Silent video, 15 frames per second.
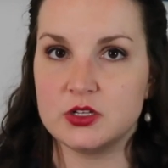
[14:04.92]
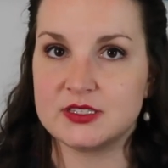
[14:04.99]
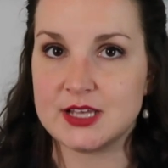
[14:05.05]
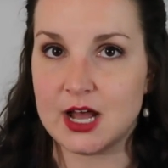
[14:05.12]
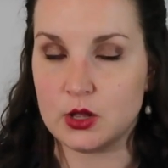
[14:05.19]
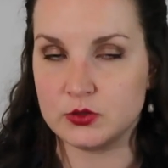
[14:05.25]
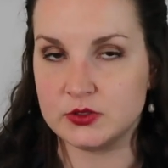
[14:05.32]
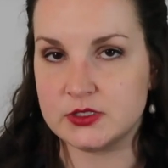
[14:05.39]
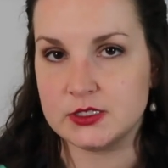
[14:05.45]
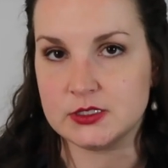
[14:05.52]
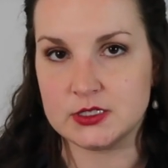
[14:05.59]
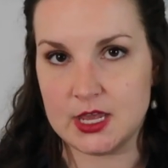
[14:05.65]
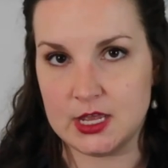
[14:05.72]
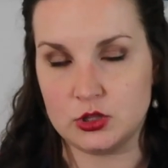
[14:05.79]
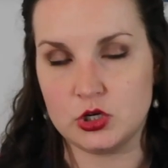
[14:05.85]
sounds
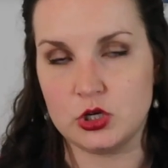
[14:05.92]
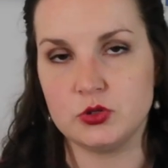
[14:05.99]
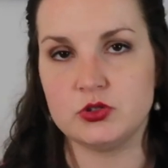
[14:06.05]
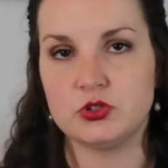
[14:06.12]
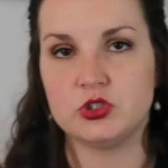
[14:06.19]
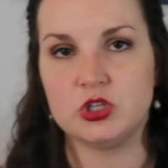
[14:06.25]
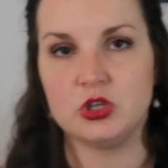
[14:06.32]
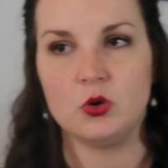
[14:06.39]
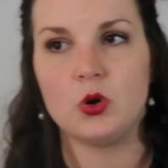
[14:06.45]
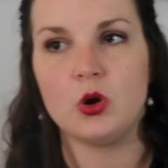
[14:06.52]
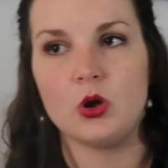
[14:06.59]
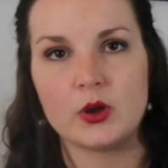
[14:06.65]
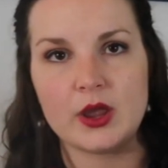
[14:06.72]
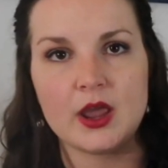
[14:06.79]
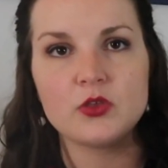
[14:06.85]
is 8th notes? 2.
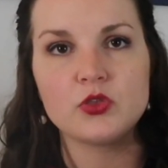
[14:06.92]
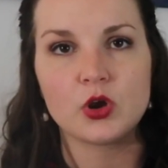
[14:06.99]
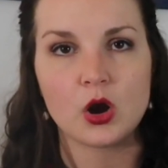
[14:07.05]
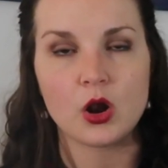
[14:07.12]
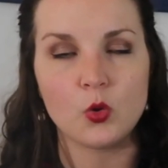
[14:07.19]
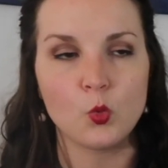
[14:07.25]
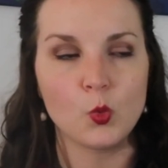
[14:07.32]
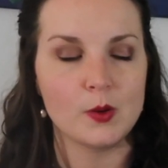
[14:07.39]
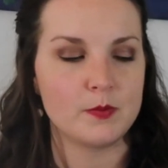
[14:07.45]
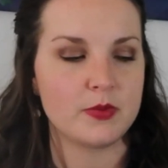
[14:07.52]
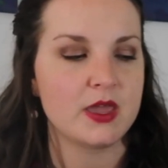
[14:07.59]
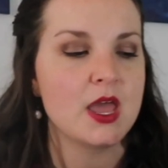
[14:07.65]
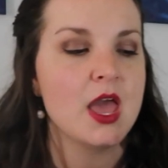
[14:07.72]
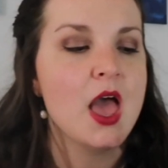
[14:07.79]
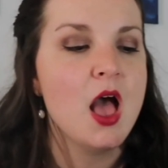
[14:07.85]
Okay, they're on 1
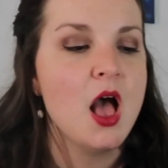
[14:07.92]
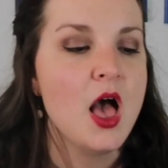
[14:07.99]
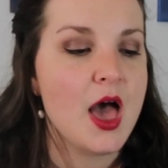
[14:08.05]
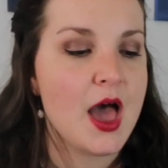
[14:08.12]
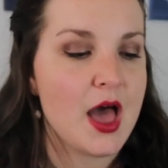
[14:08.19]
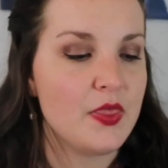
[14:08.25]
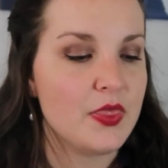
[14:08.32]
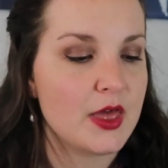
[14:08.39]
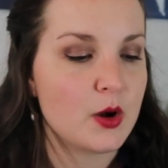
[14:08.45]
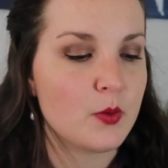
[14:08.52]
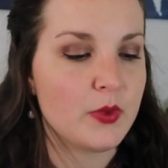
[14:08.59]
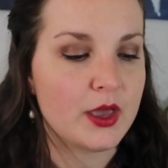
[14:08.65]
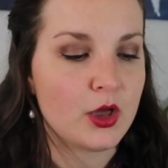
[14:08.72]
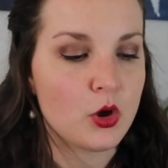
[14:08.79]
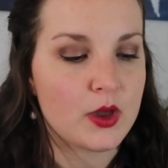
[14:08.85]
beat. And then I'm
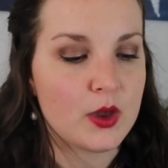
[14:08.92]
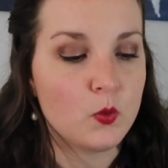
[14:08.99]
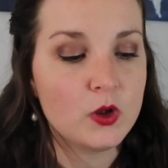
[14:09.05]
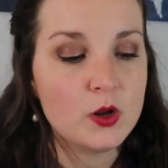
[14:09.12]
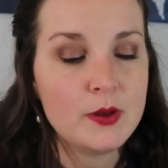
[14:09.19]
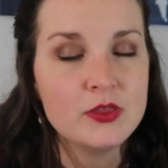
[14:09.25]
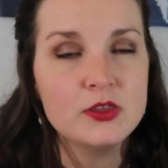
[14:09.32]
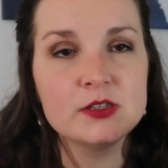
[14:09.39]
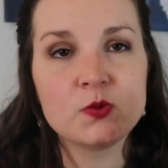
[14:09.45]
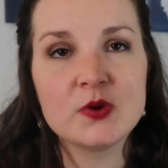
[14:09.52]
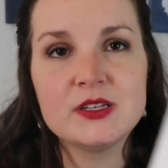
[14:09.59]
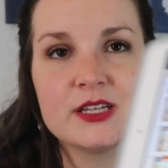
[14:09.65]
like, okay, what about this one